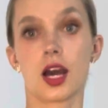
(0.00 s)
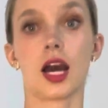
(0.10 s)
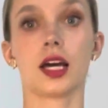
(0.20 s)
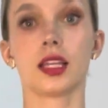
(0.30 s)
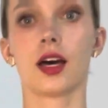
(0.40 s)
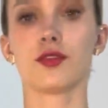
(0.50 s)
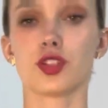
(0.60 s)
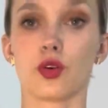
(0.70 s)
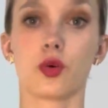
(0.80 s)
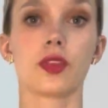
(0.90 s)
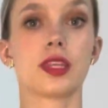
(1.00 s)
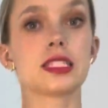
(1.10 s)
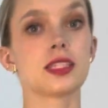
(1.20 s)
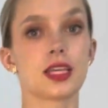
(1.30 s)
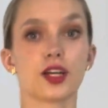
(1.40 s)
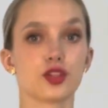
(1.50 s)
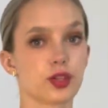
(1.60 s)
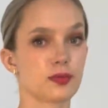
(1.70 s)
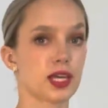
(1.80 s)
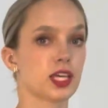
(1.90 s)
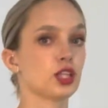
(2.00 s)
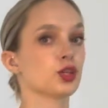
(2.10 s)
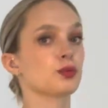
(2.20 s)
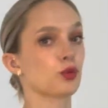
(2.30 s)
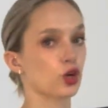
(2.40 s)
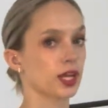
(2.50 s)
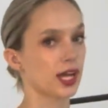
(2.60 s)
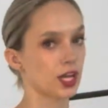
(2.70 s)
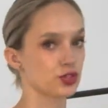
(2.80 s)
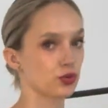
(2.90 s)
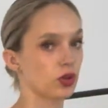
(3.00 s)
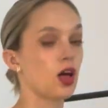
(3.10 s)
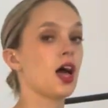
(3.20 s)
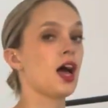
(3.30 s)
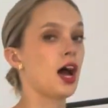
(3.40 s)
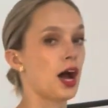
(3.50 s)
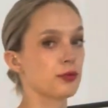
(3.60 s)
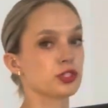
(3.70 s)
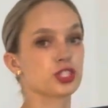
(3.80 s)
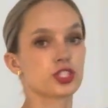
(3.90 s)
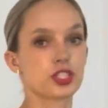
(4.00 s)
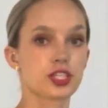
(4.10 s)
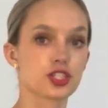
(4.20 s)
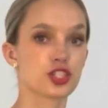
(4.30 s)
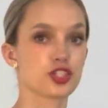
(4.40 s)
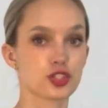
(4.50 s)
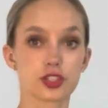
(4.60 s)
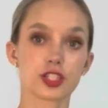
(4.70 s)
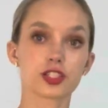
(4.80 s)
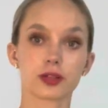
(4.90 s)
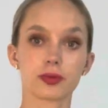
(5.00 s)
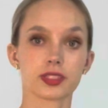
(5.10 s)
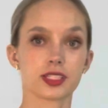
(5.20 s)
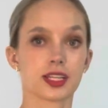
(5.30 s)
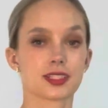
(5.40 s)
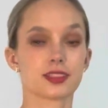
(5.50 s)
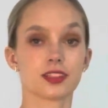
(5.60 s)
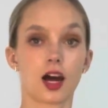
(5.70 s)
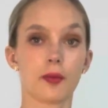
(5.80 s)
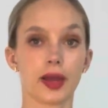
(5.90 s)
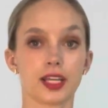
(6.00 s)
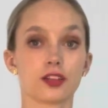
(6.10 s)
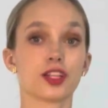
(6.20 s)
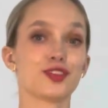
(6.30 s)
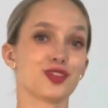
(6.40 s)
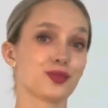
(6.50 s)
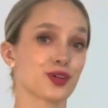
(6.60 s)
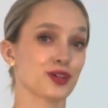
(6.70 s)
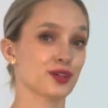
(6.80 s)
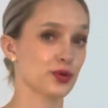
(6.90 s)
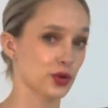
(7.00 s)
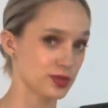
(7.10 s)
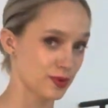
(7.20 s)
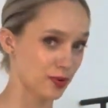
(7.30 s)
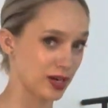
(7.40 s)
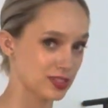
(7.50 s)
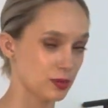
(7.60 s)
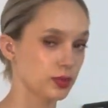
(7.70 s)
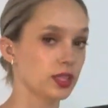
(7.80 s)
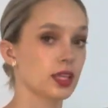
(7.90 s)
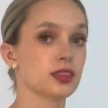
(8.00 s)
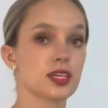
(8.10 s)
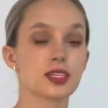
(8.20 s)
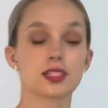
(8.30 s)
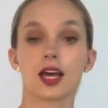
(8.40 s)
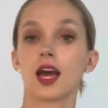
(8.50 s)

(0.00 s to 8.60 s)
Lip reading: I love, so this is how you can make it look more casual. I would suggest just using the serpentine as a top handle if you were going to be wearing something like this.